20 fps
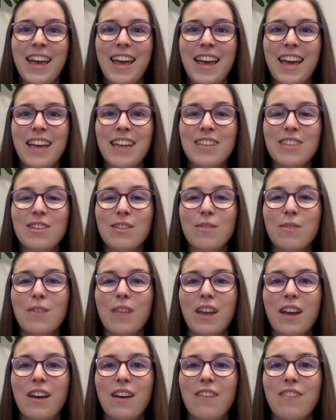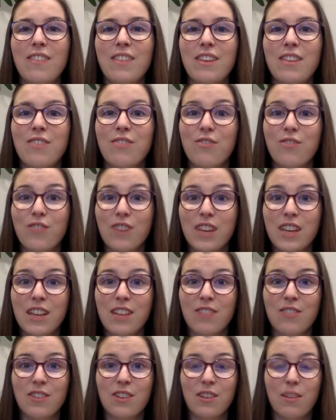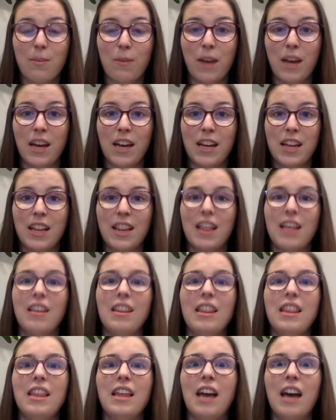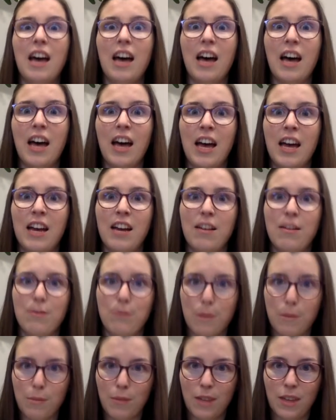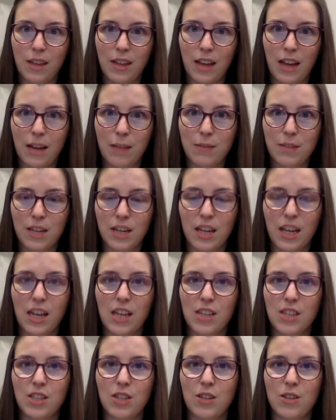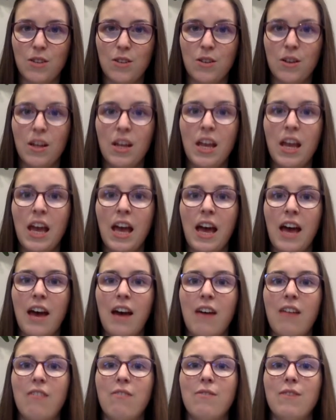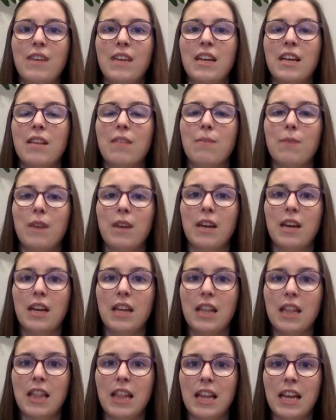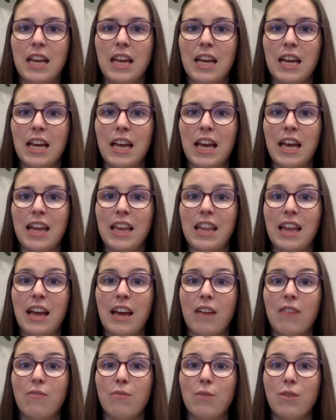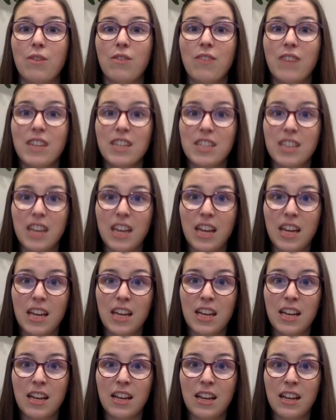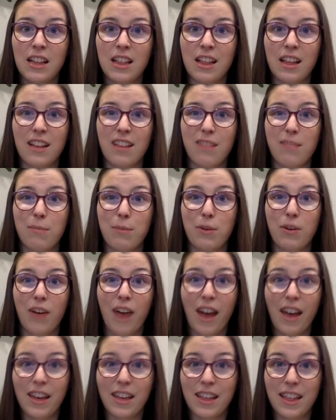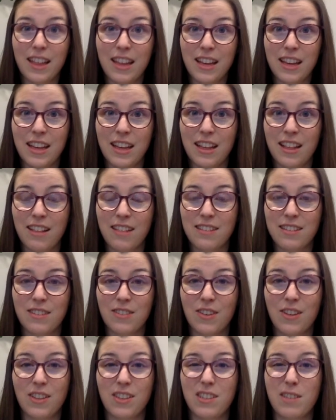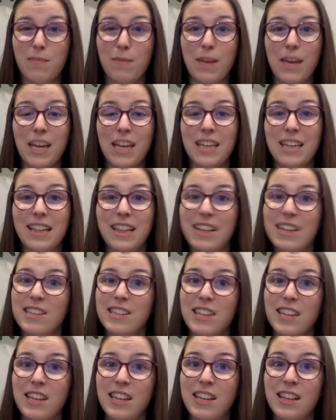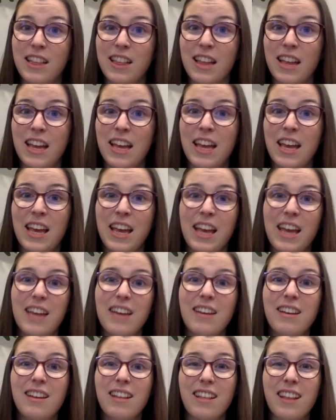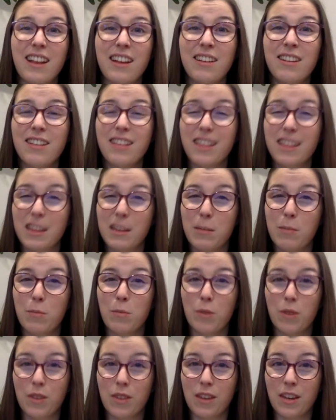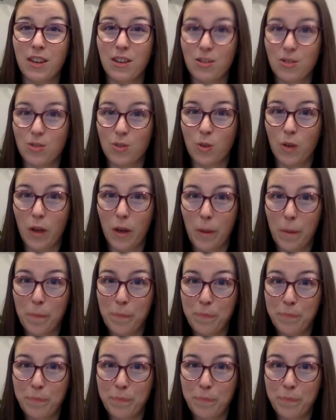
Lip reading: In terms of the freeze response, a lot of people I'm talking to have been experiencing a lack of motivation, sense of paralysis, difficulty making decisions, and a desire to sleep more than usual.